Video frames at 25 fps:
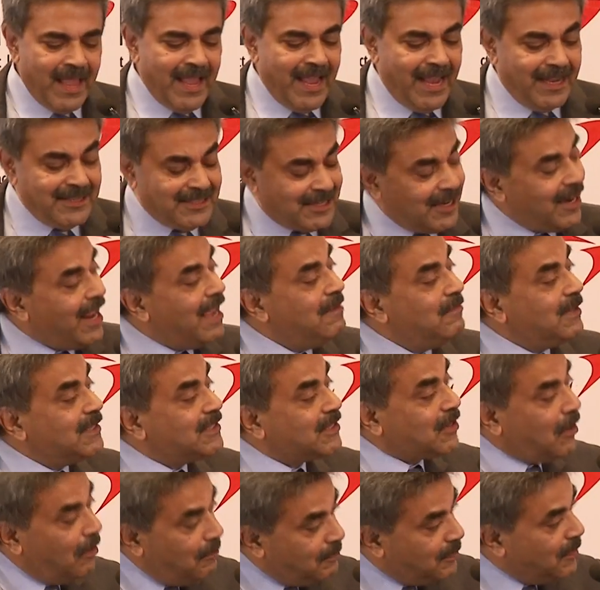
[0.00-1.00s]
And sir, I
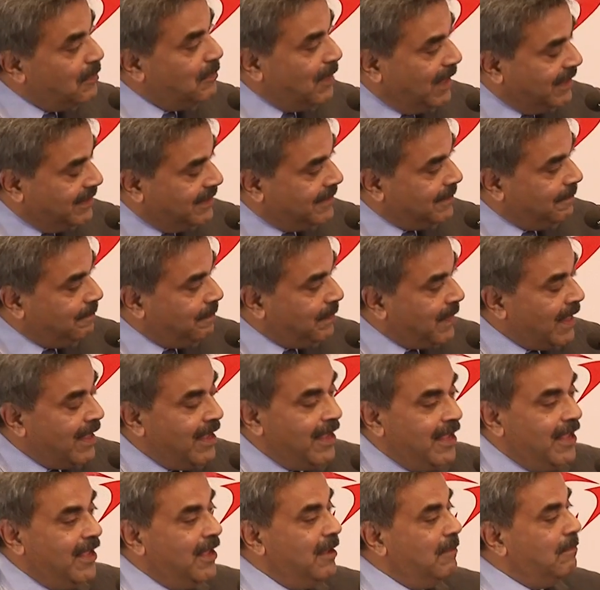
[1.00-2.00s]
must compliment.
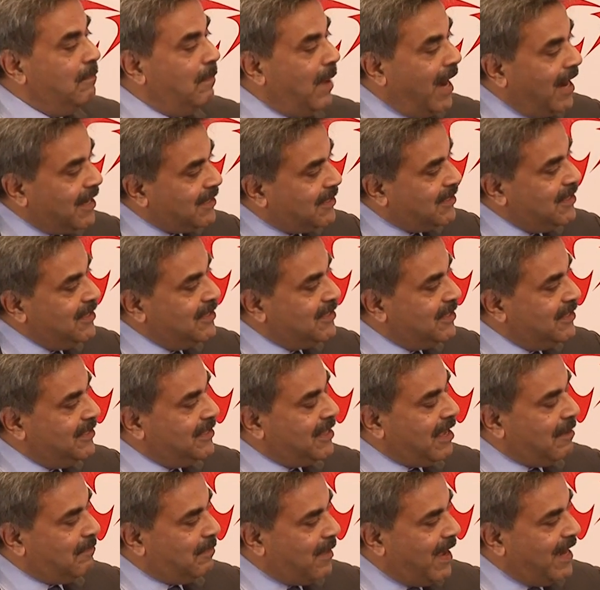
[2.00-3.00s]
Bharatiya
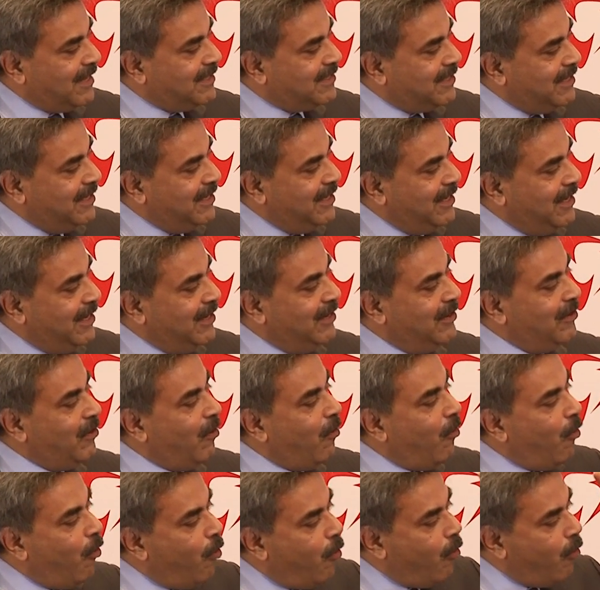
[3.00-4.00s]
Janata Party, in
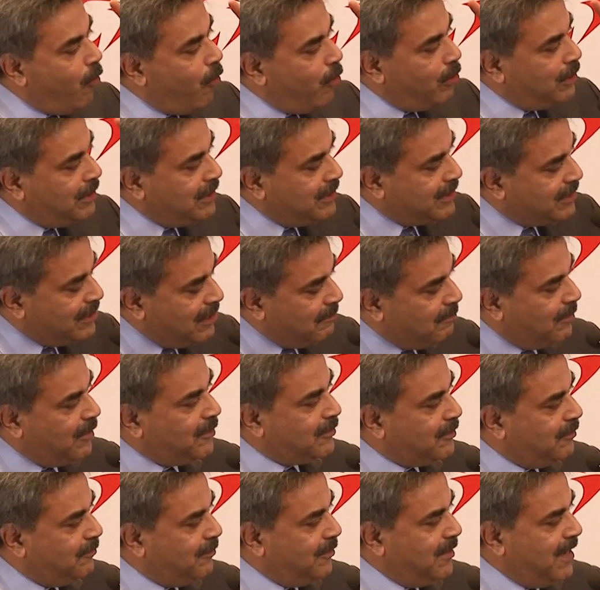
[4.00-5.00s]
all these
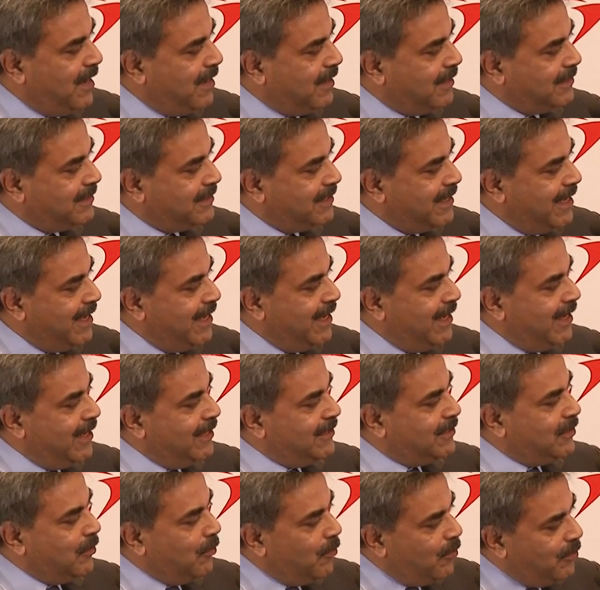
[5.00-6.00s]
numbers of years,
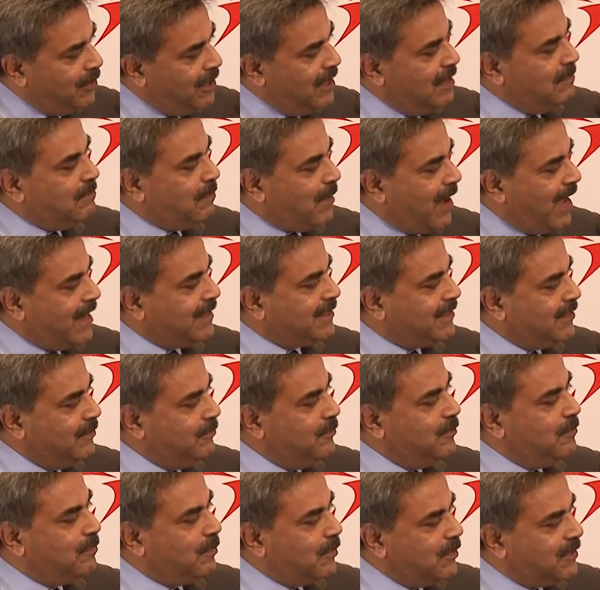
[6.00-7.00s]
is the only party
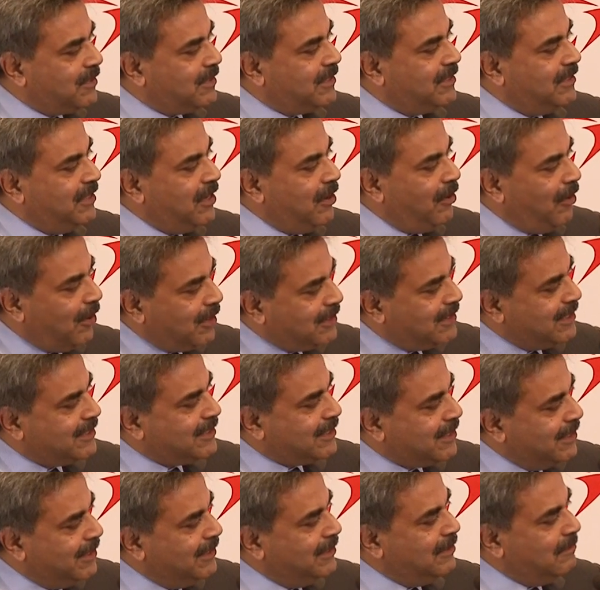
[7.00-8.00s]
who put the
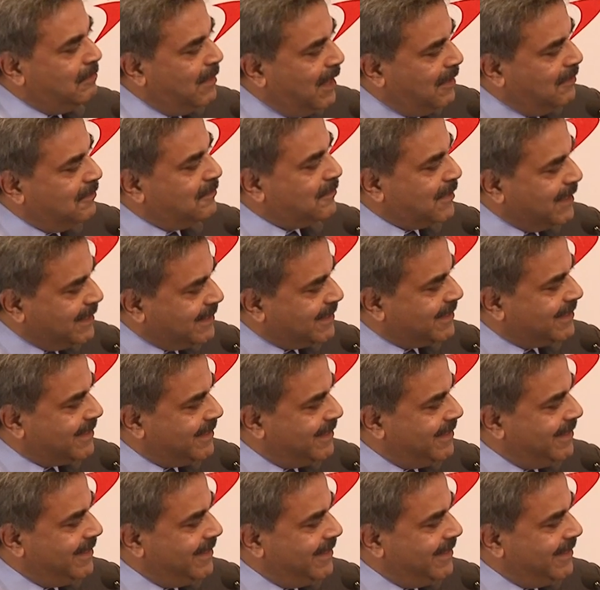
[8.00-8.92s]
logistic in the manifest.